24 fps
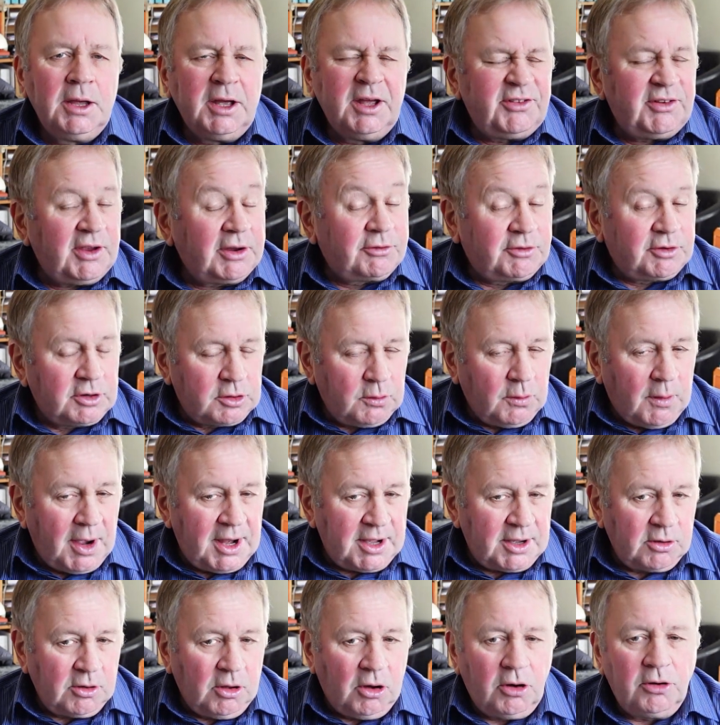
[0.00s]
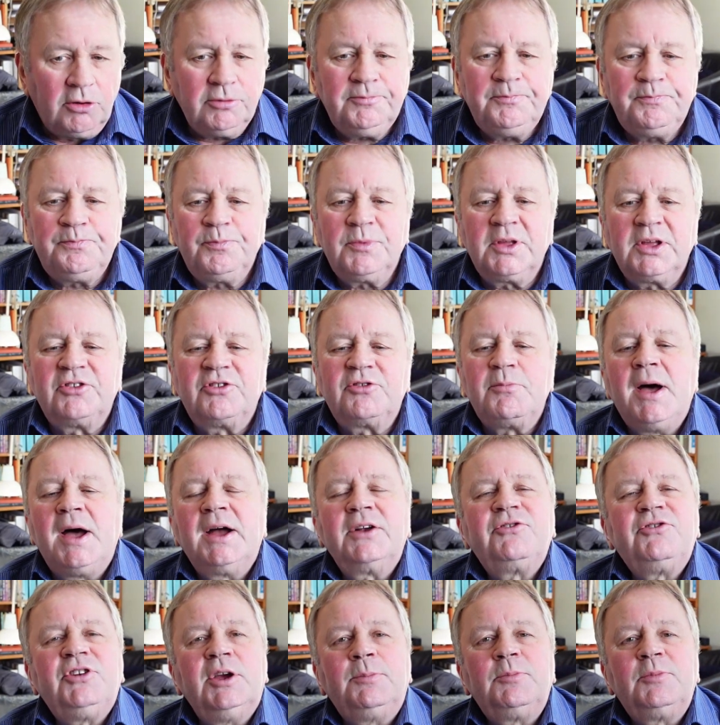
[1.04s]
It's actually quite long. It's
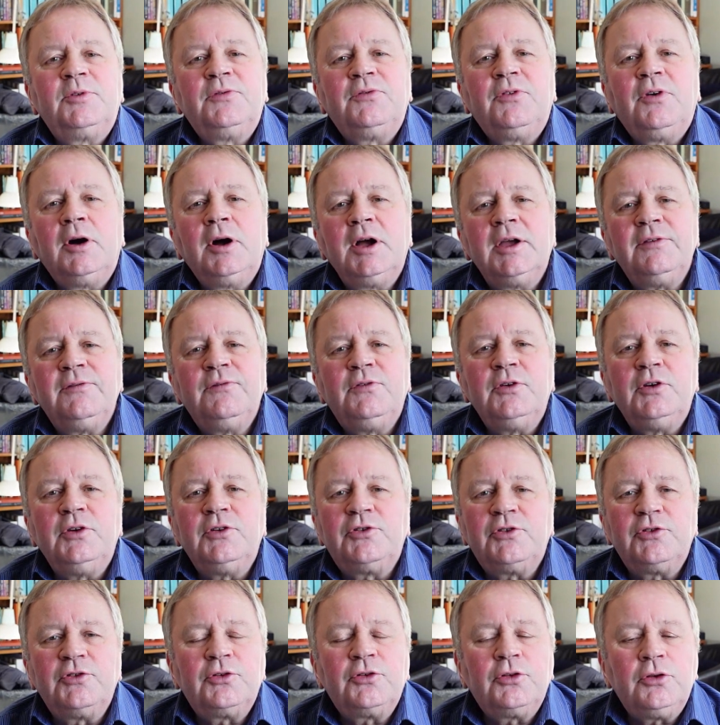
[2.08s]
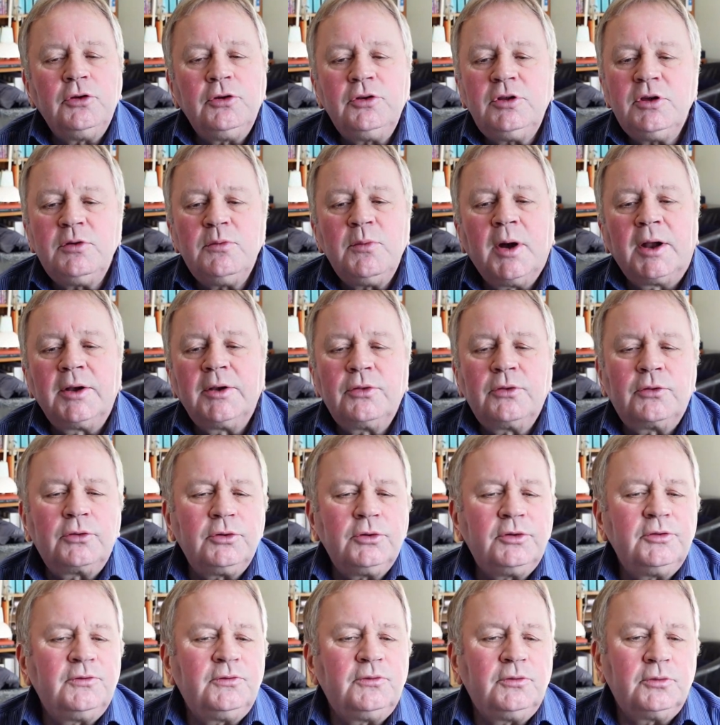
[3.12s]
Mark chapter 5 verses 31 through
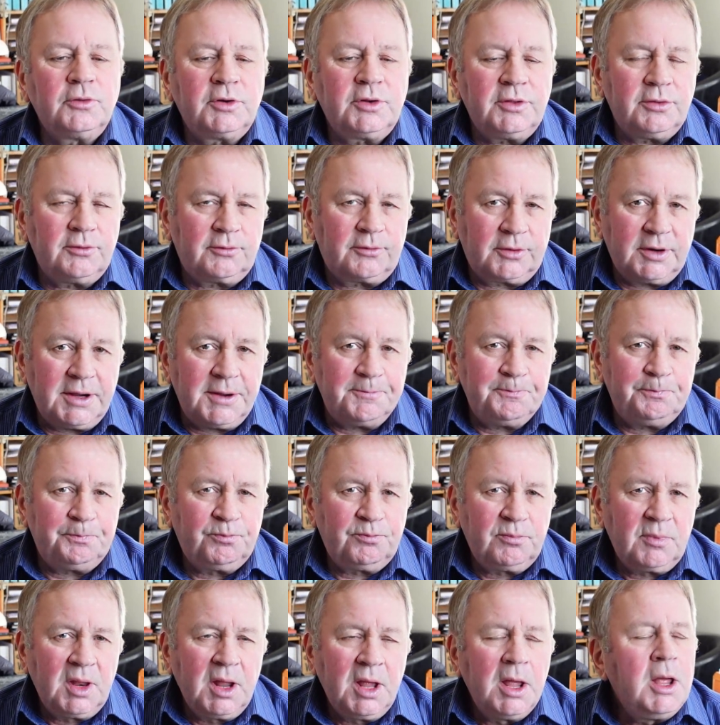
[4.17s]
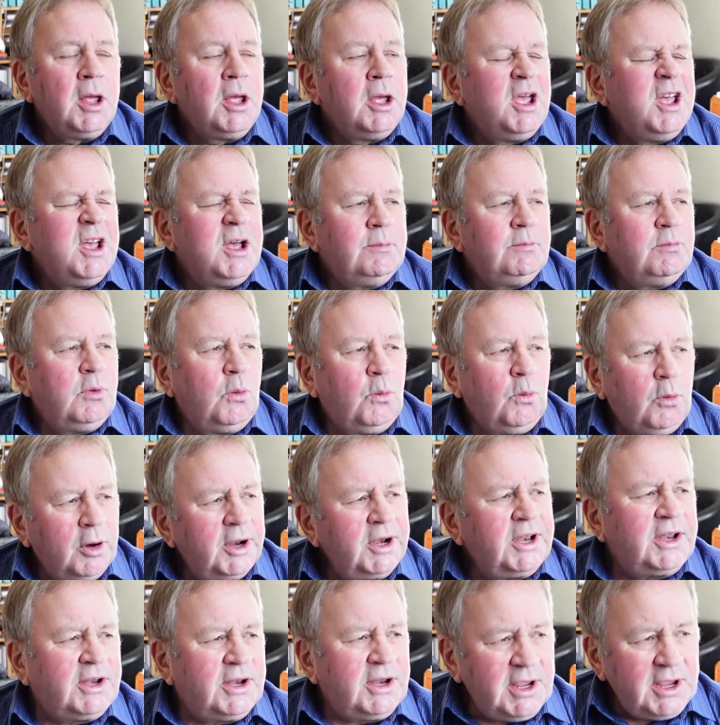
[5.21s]
to 43. But
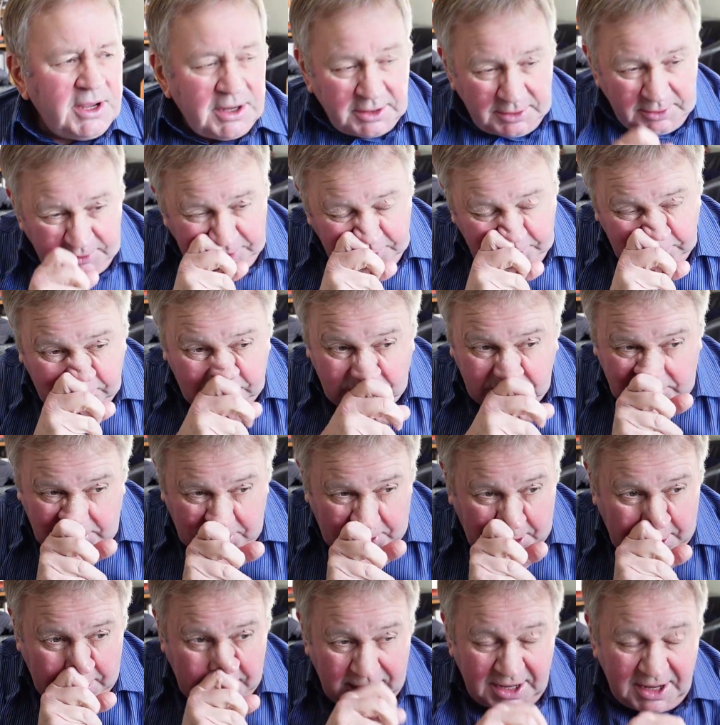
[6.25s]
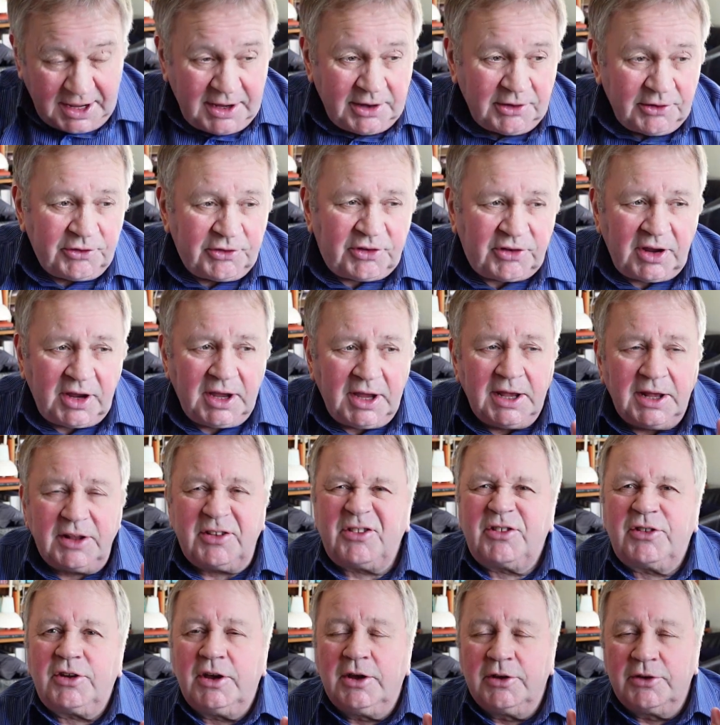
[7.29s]
what it is, is
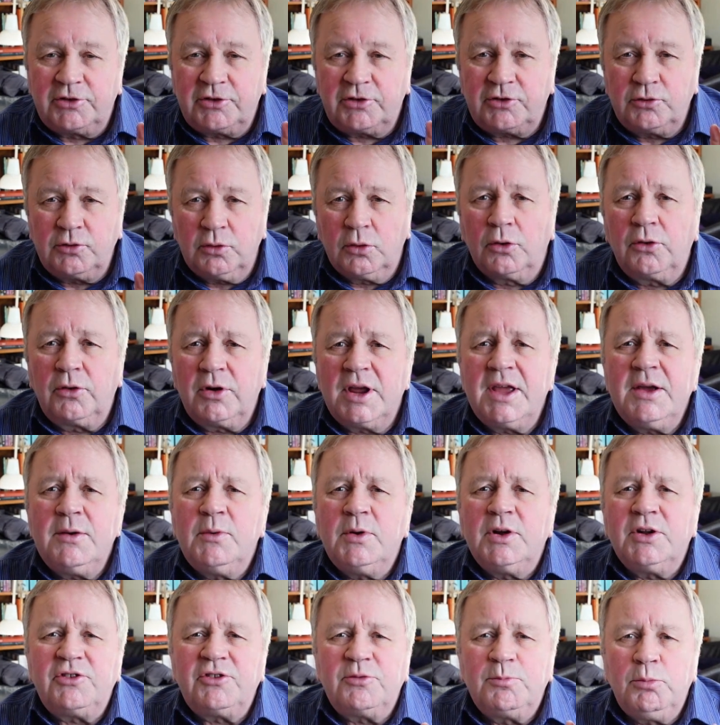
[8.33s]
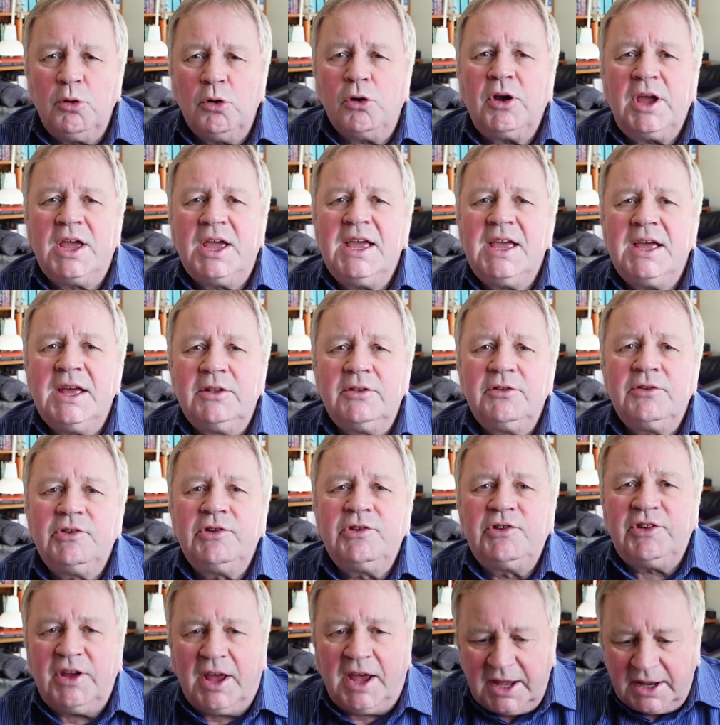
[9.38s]
it's a story which
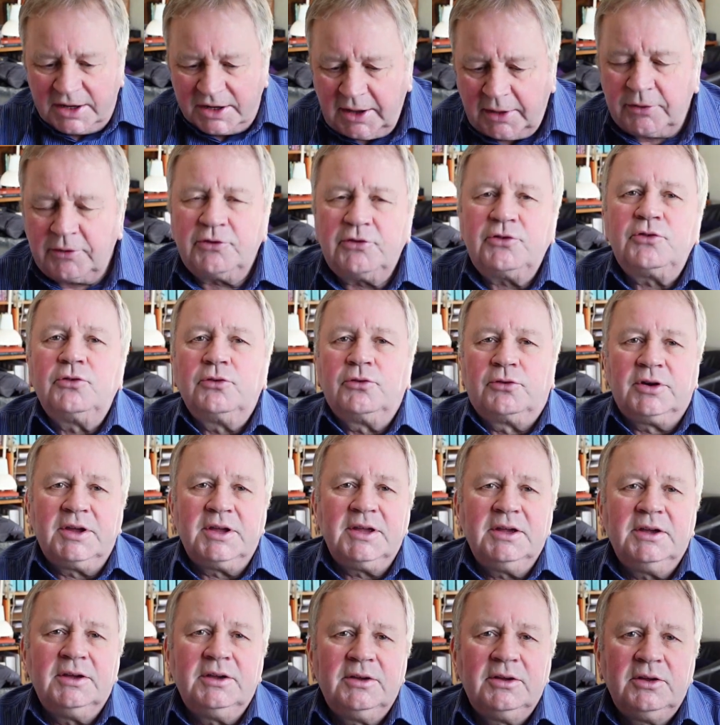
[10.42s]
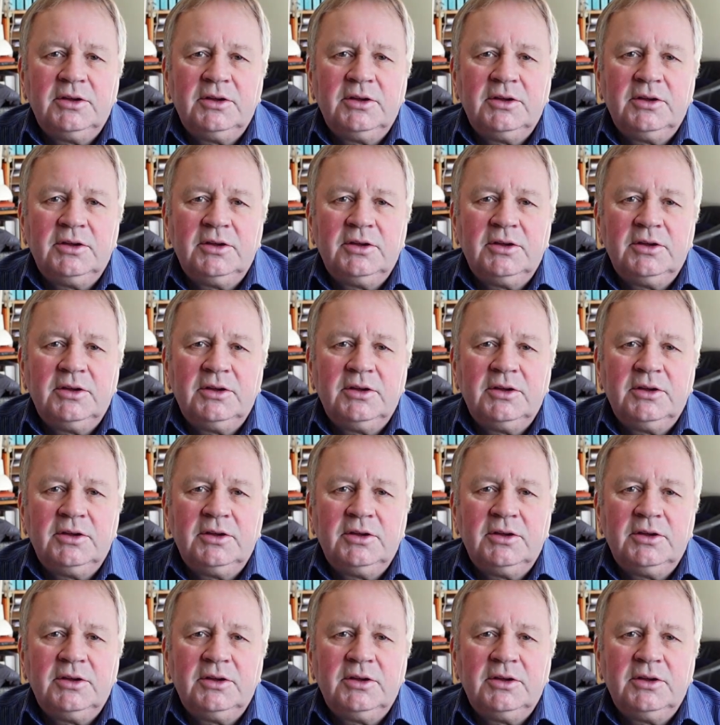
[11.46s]
bookends another story.